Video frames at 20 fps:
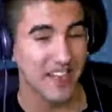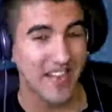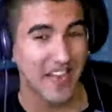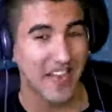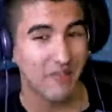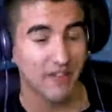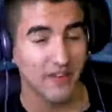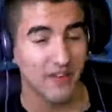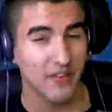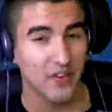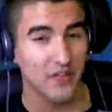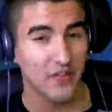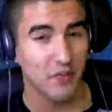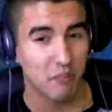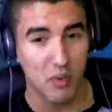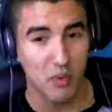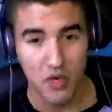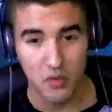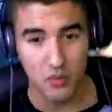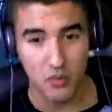Again, very good for
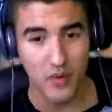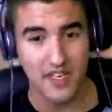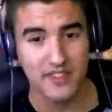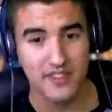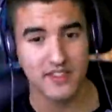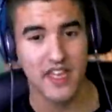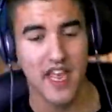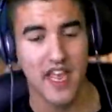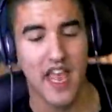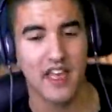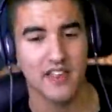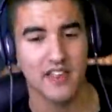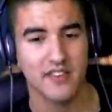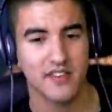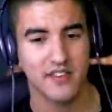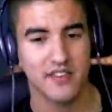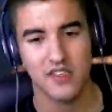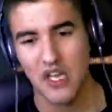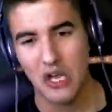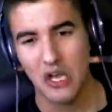burn weeks
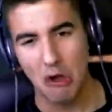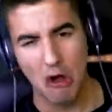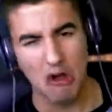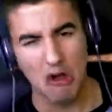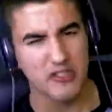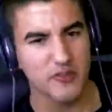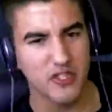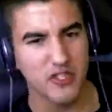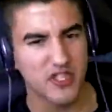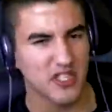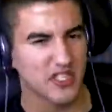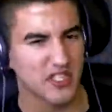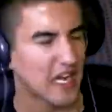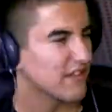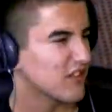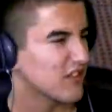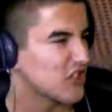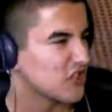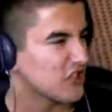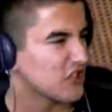and also just a
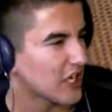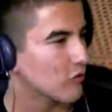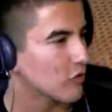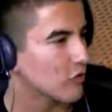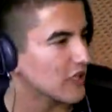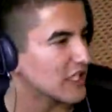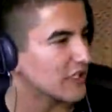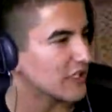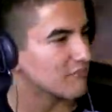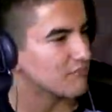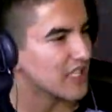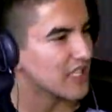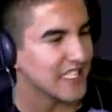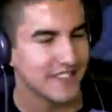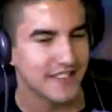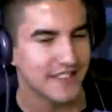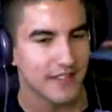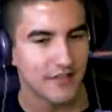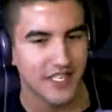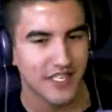kind of a generally
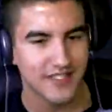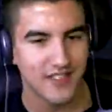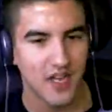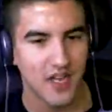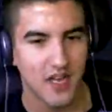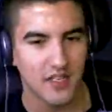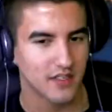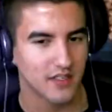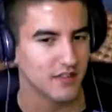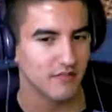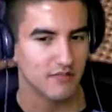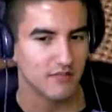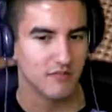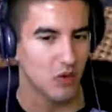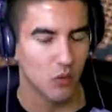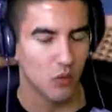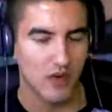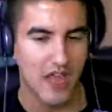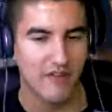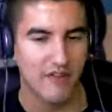decent exotic
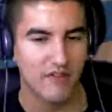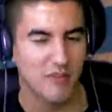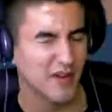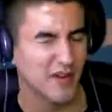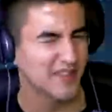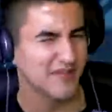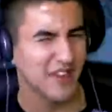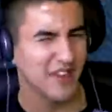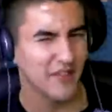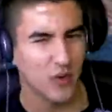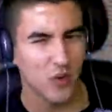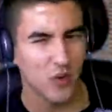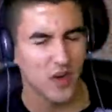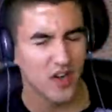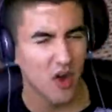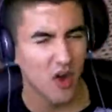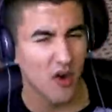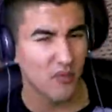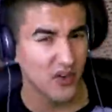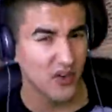whatever. But if you were
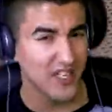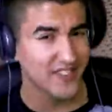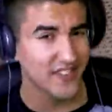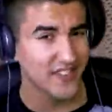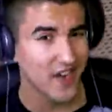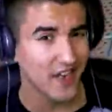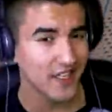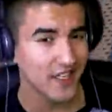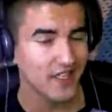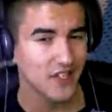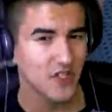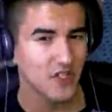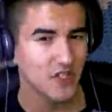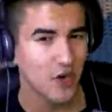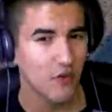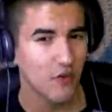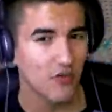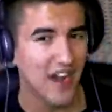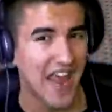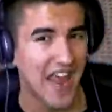gonna go for an exotic, you
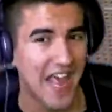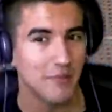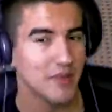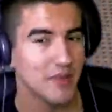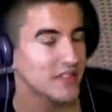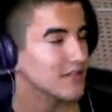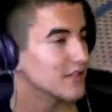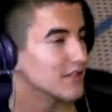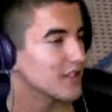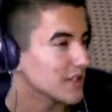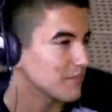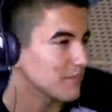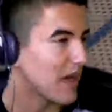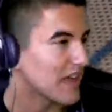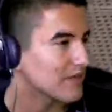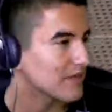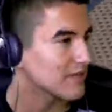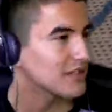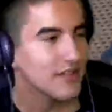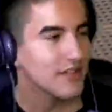should go for a helmet. Just
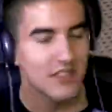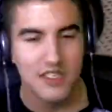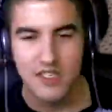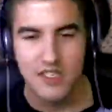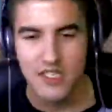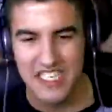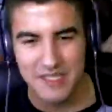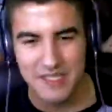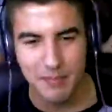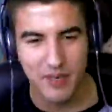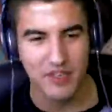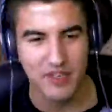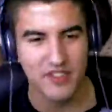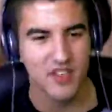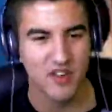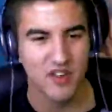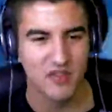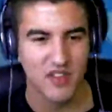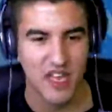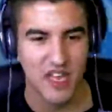my
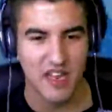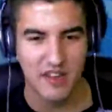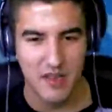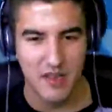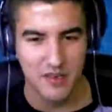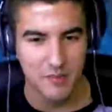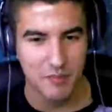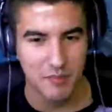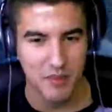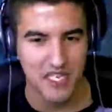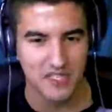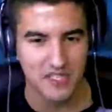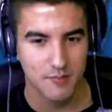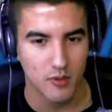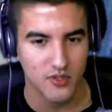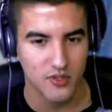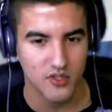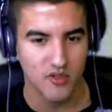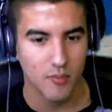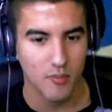experience that they end up being the
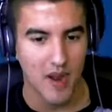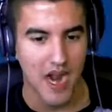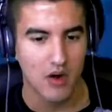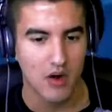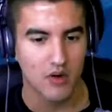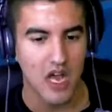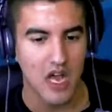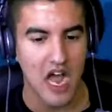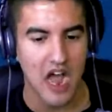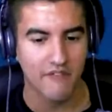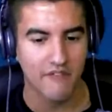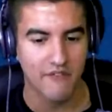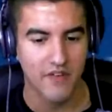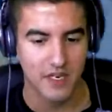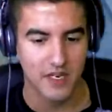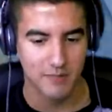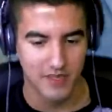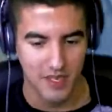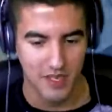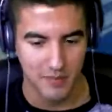most overpowered. Ah,
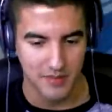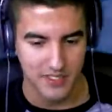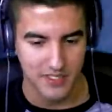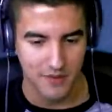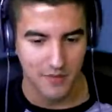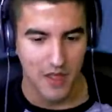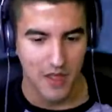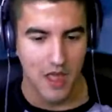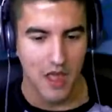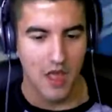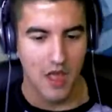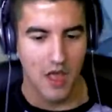fucking kill myself.